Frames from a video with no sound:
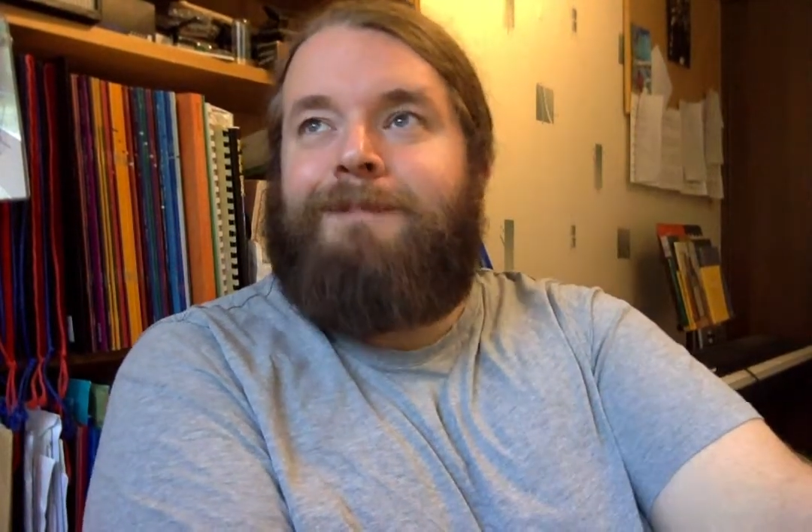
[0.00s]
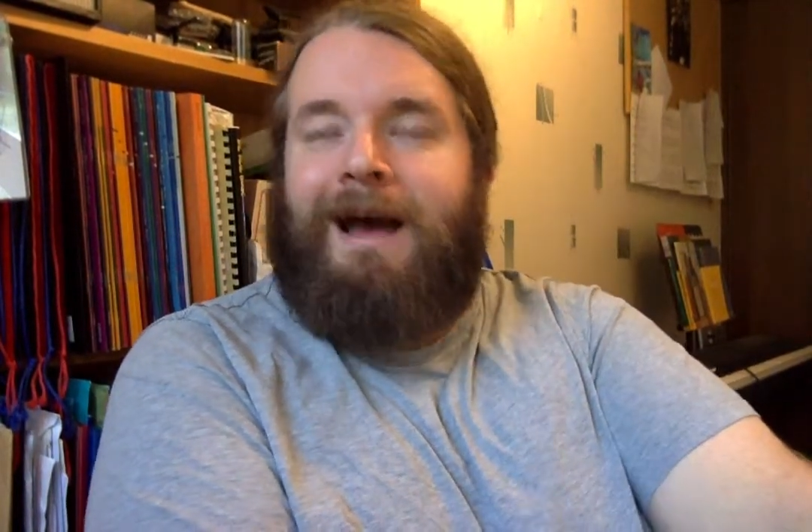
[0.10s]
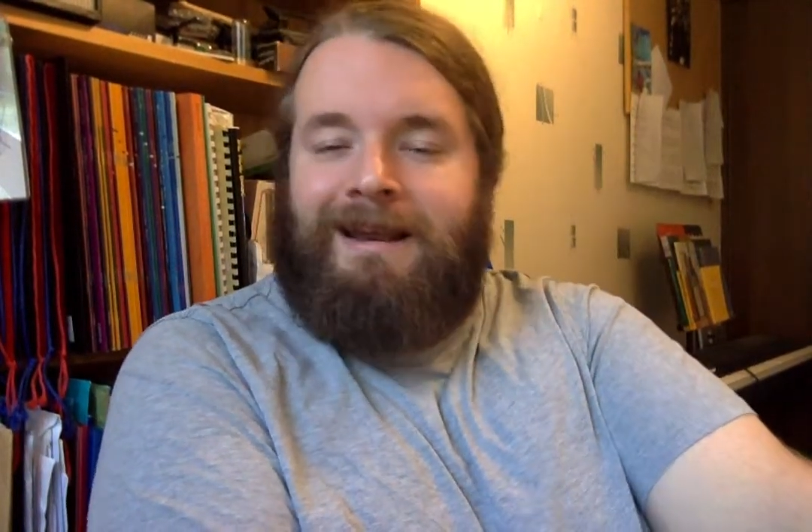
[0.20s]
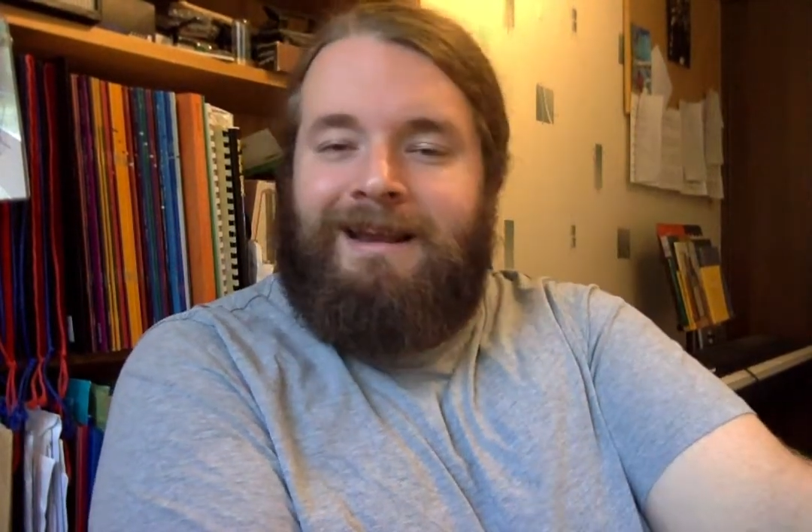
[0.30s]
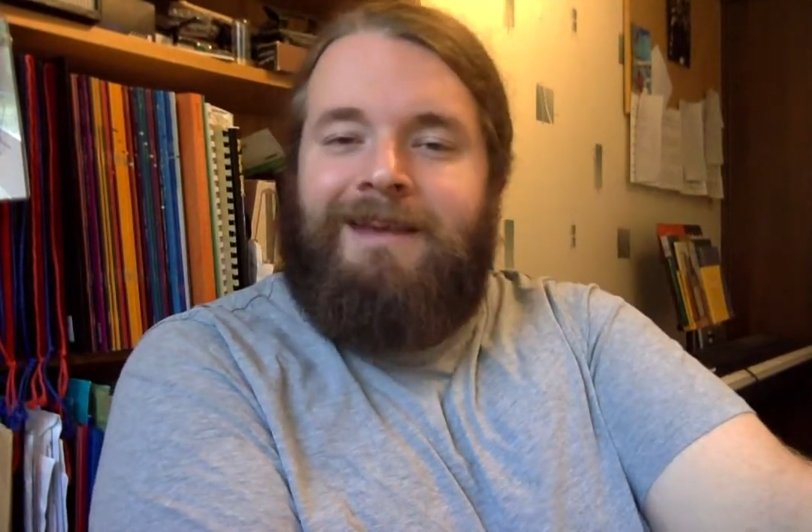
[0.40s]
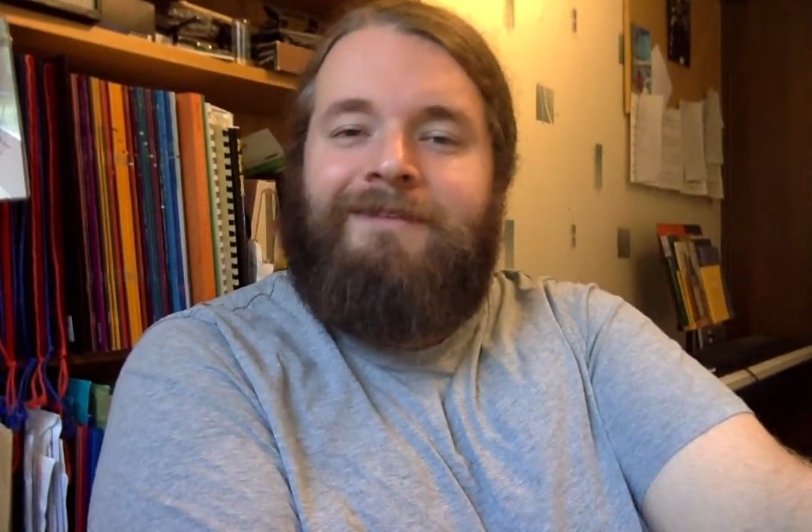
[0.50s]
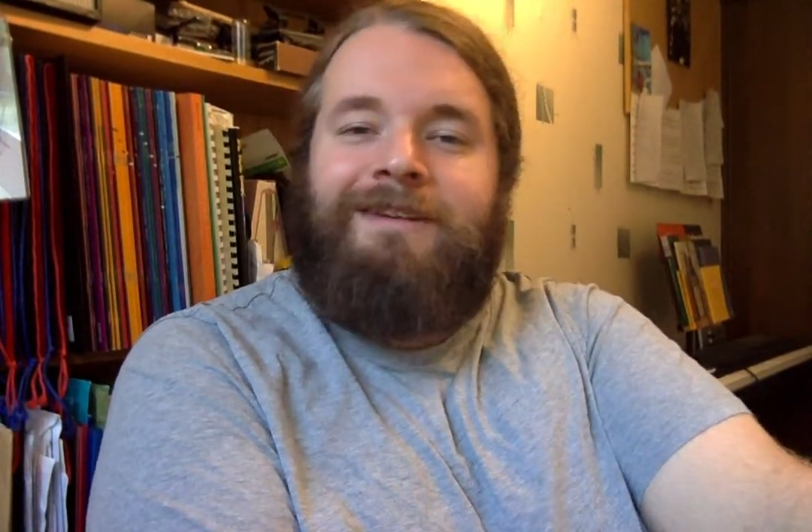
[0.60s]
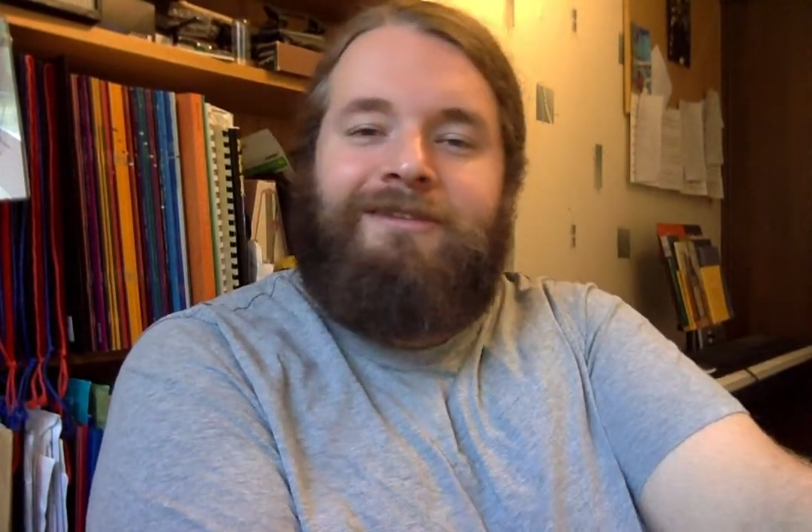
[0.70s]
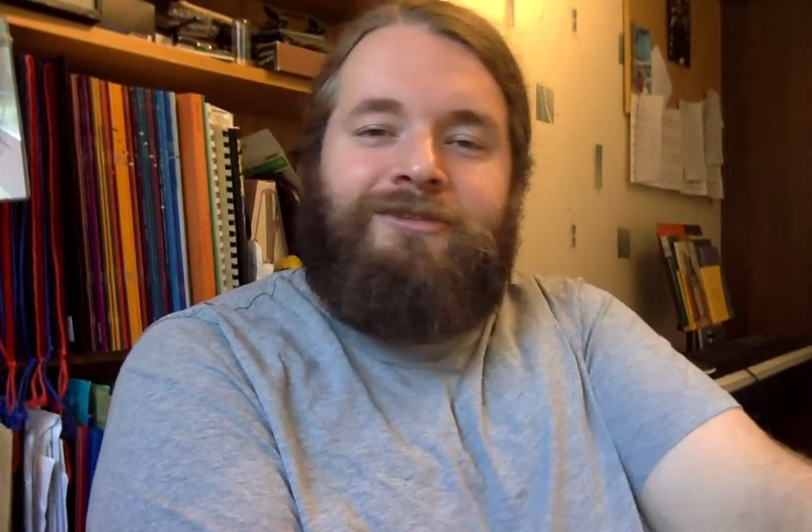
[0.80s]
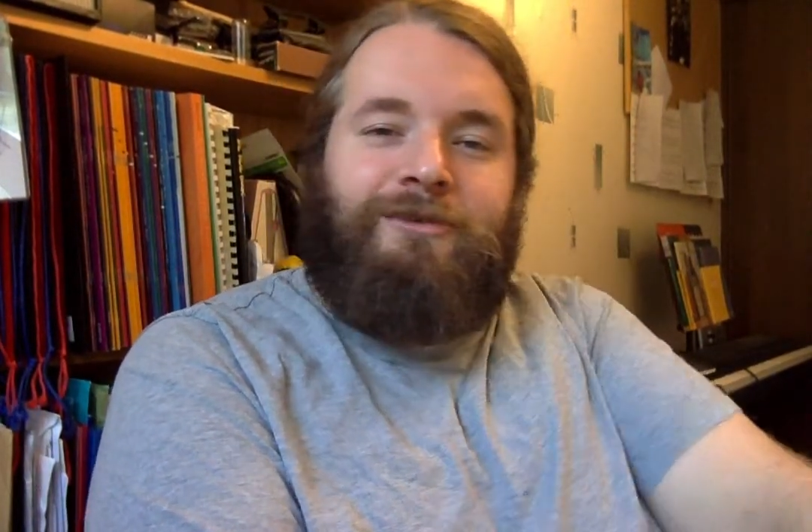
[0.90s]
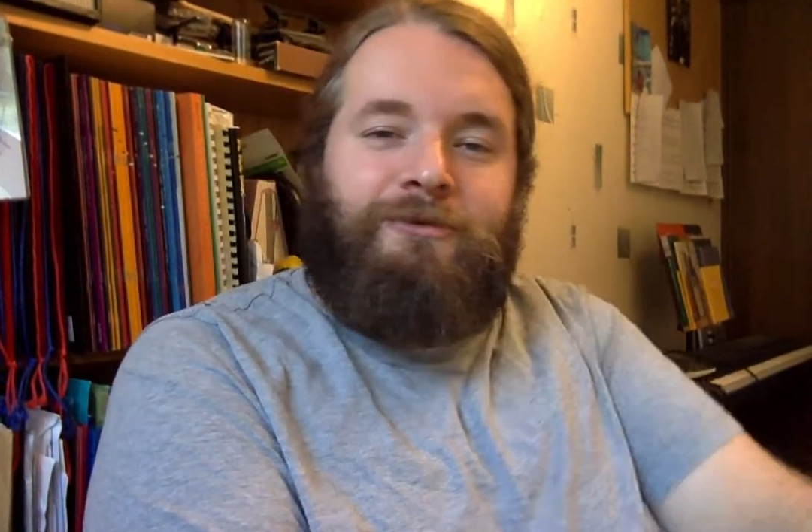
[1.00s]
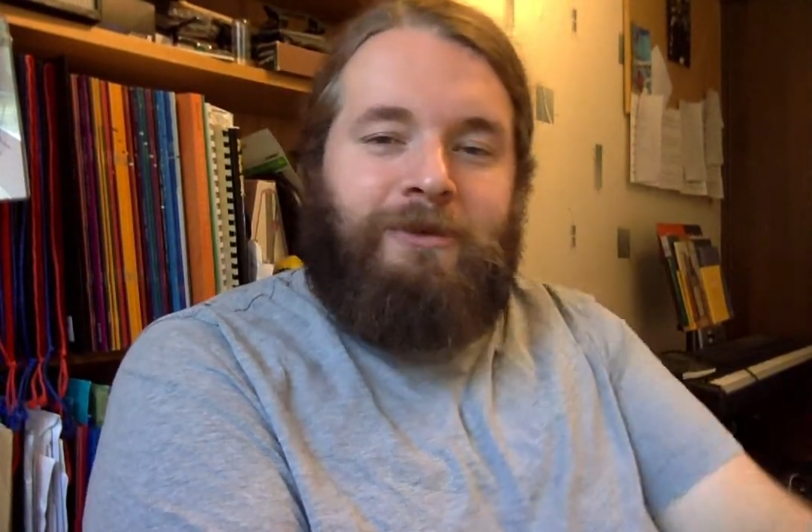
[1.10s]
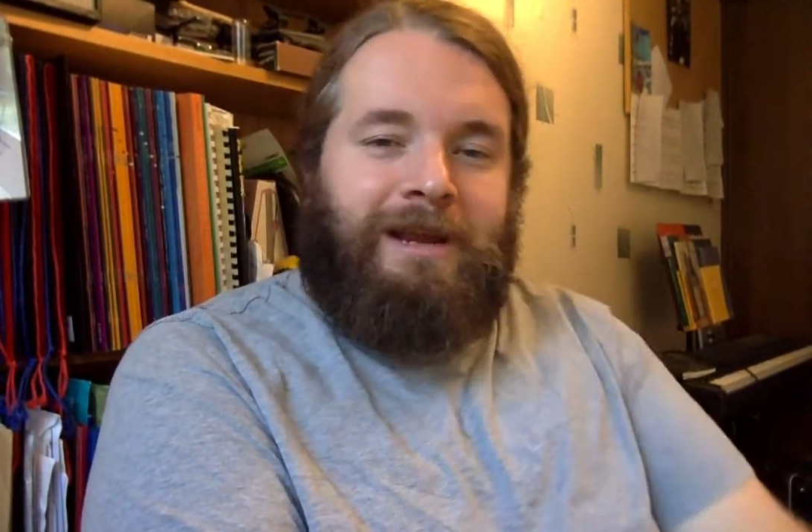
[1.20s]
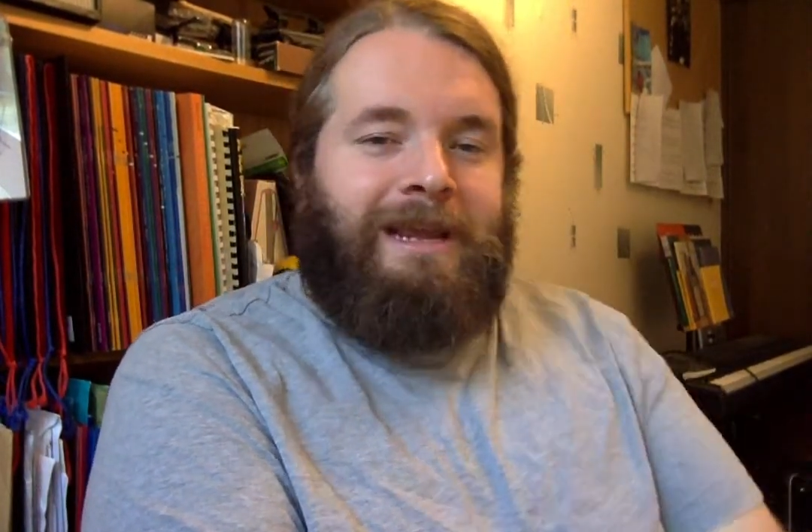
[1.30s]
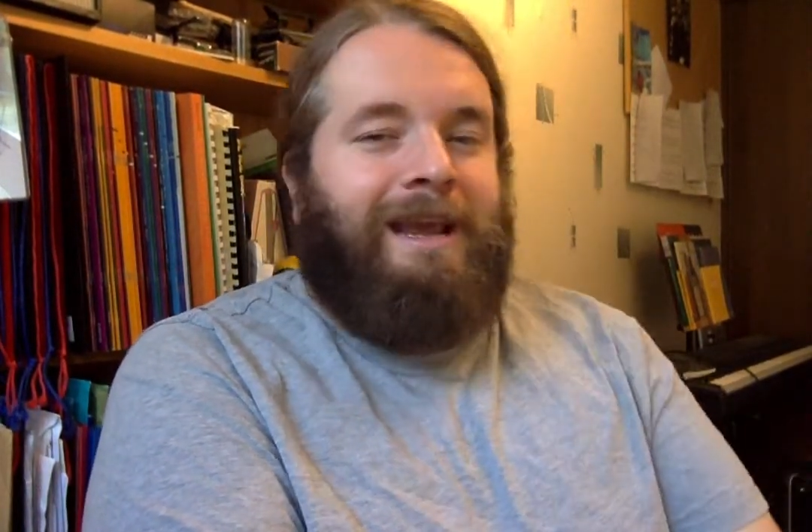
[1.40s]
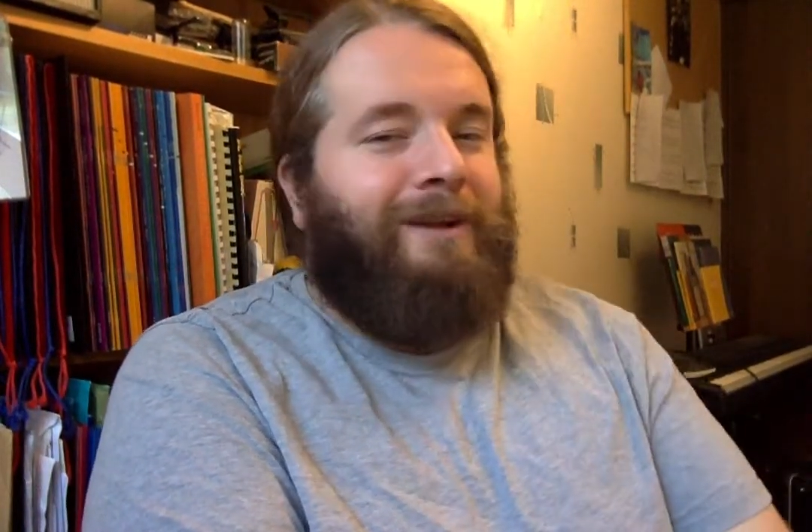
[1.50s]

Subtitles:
but if it's too tricky,